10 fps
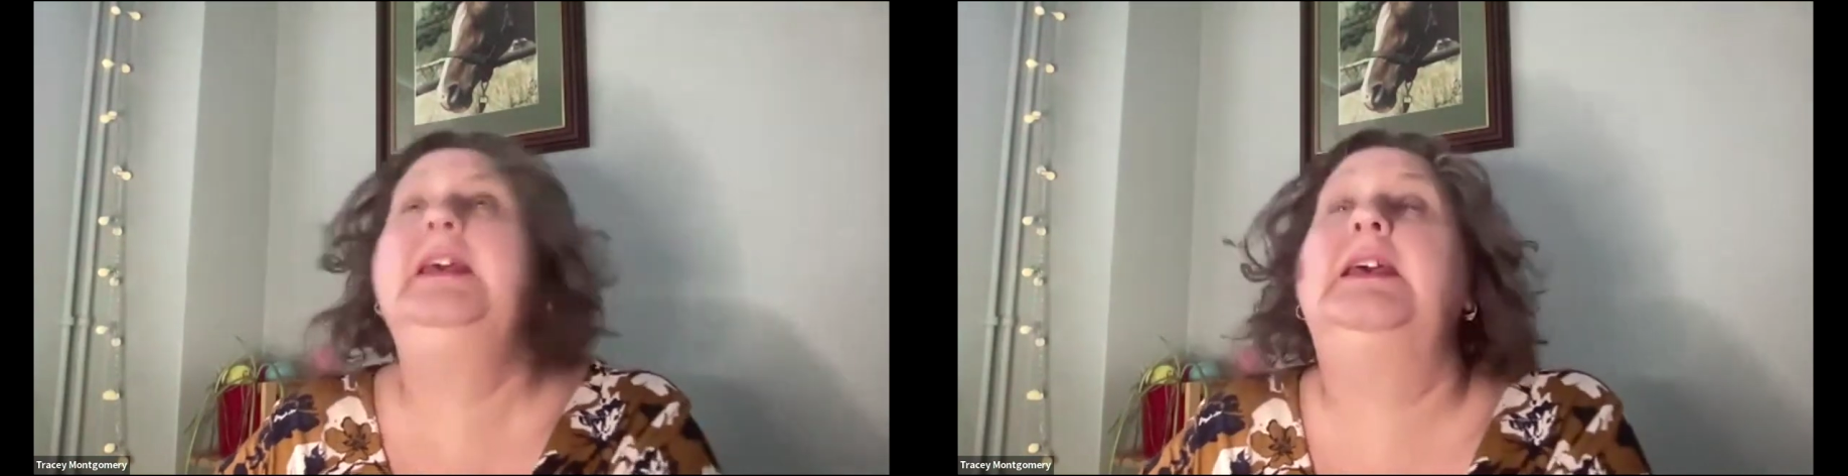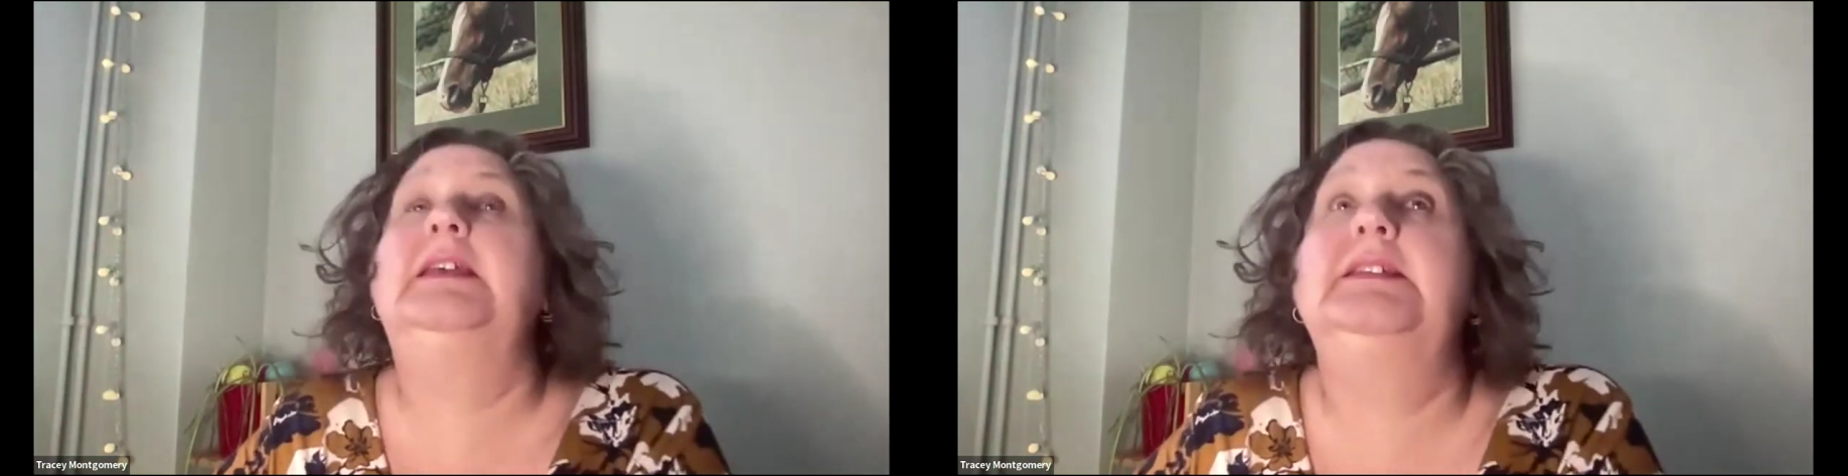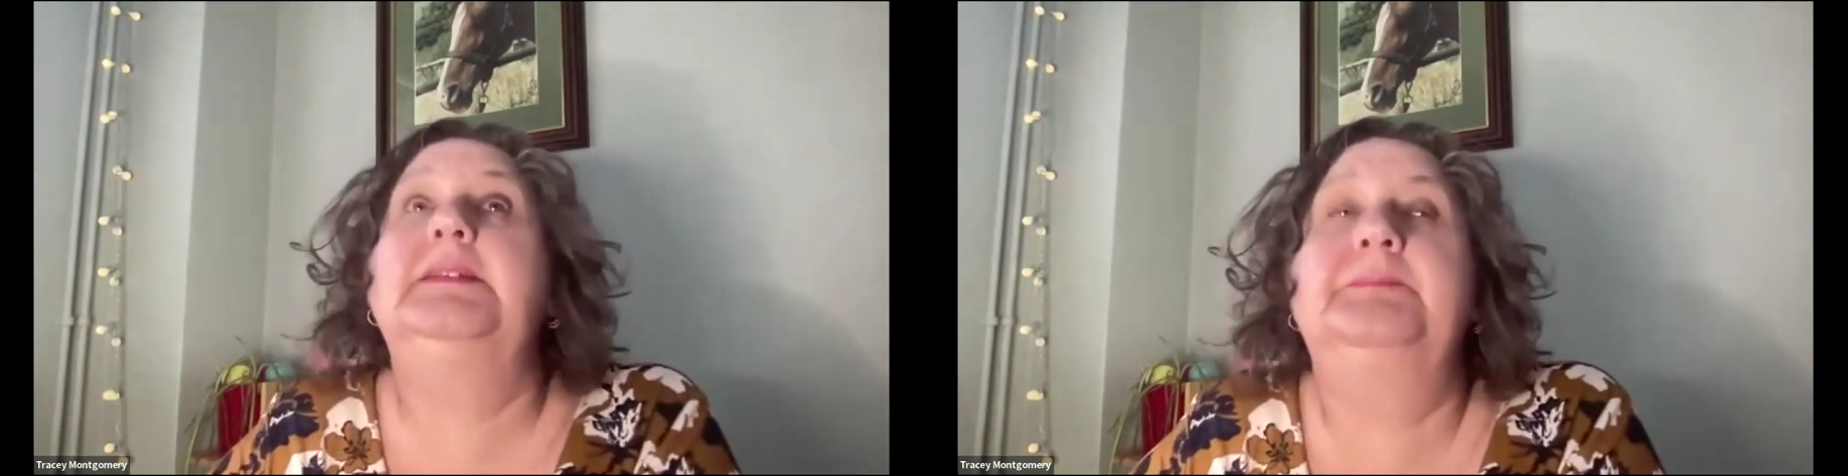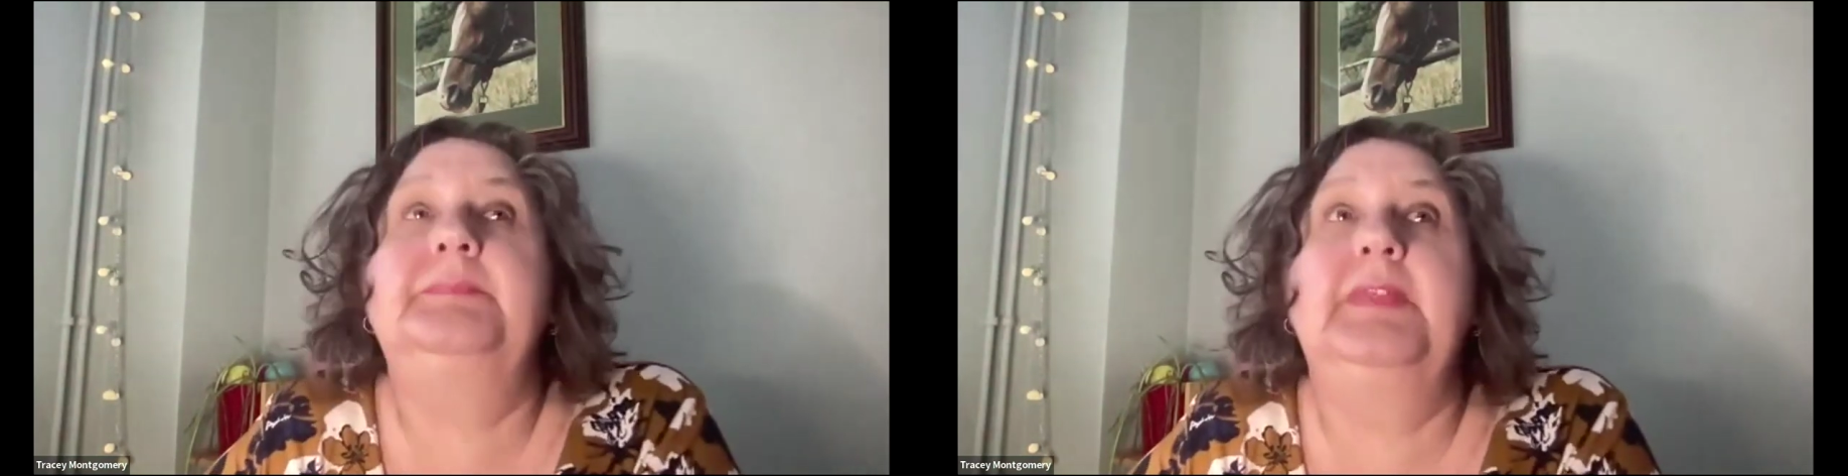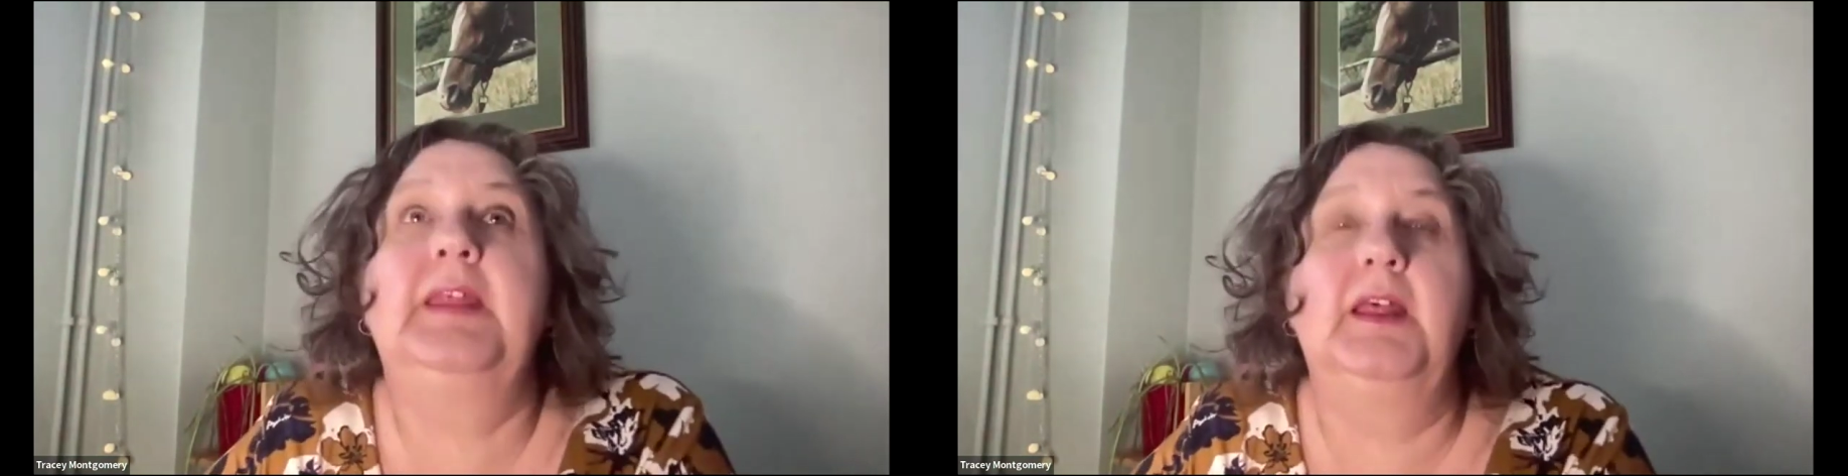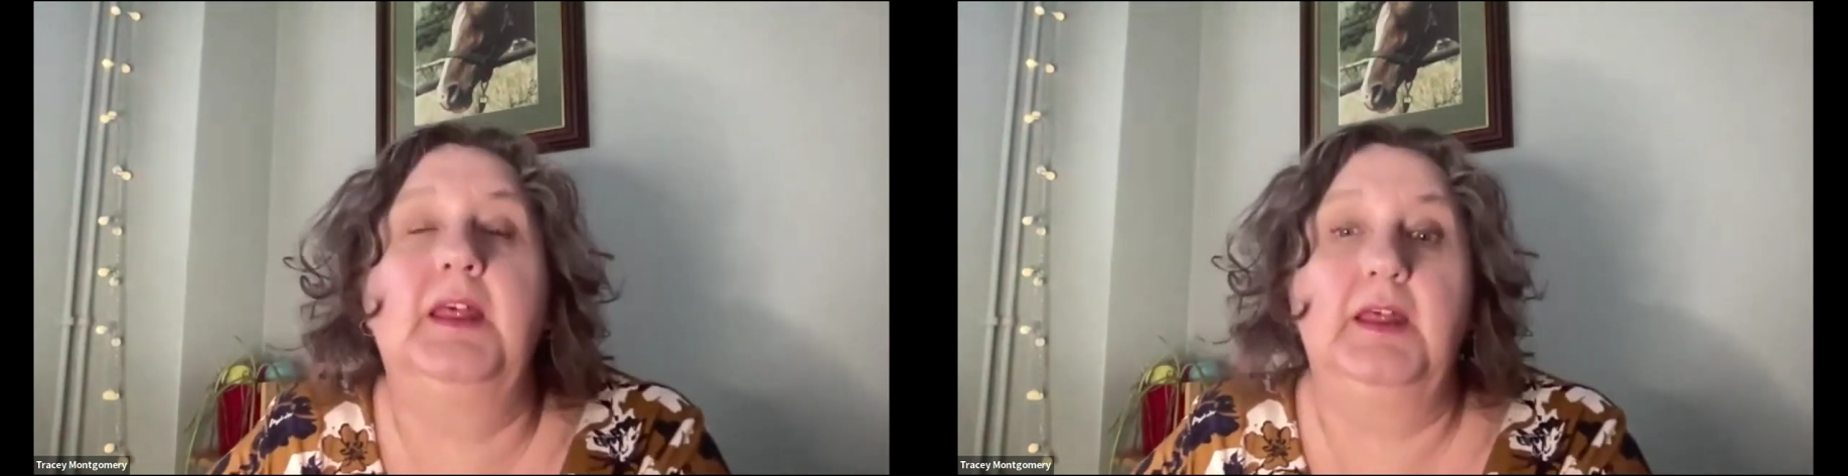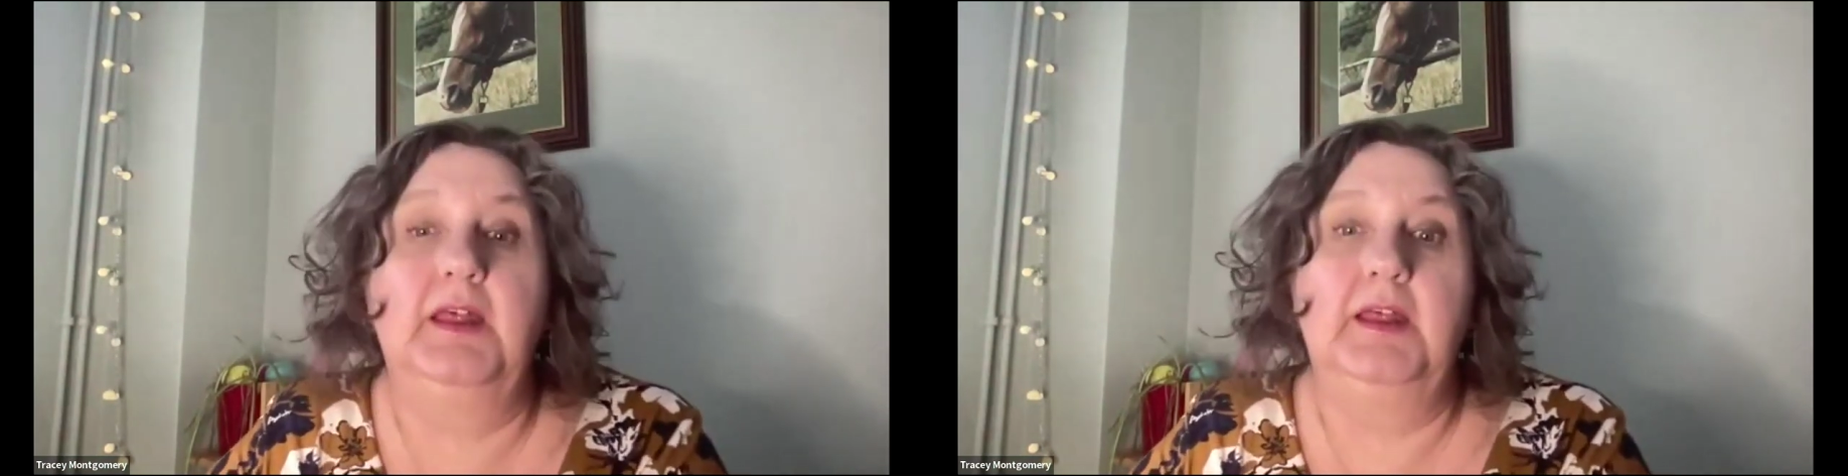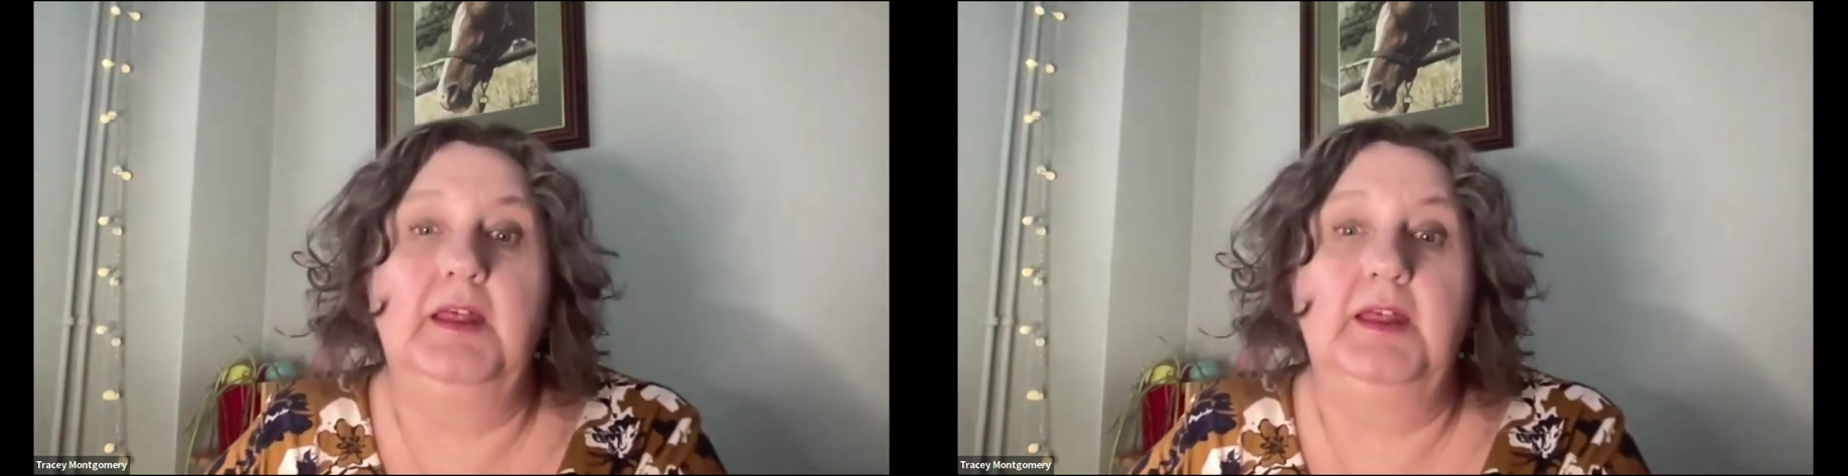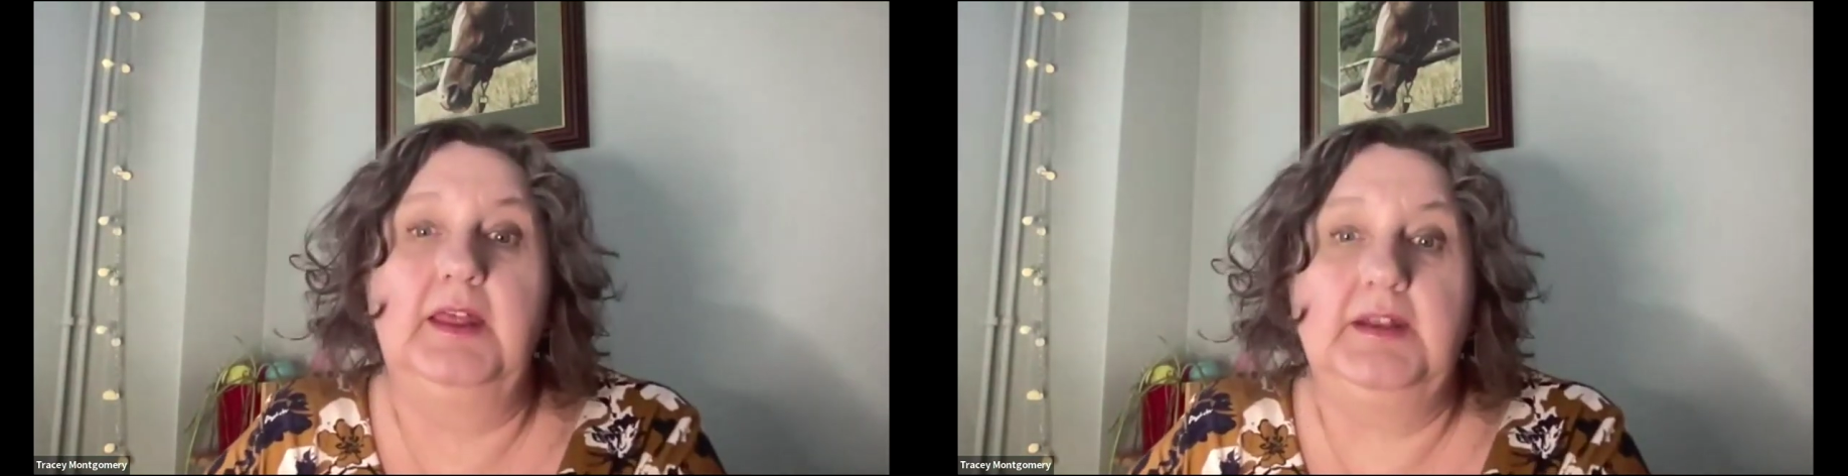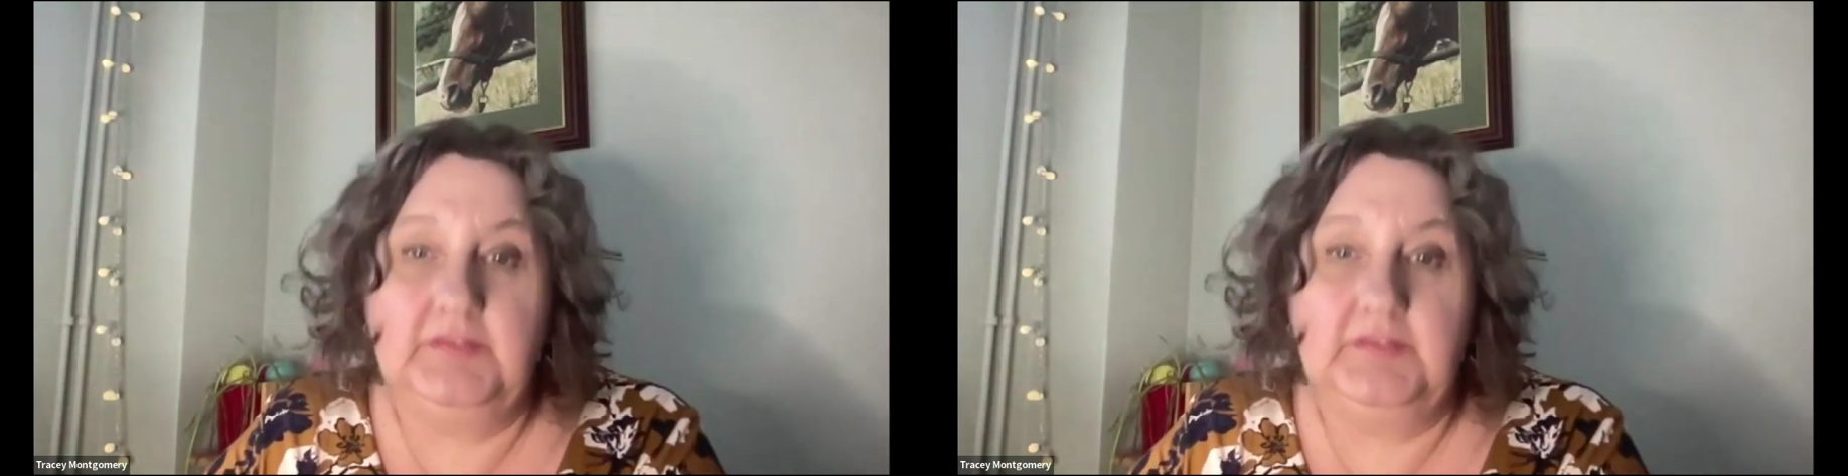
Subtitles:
is, it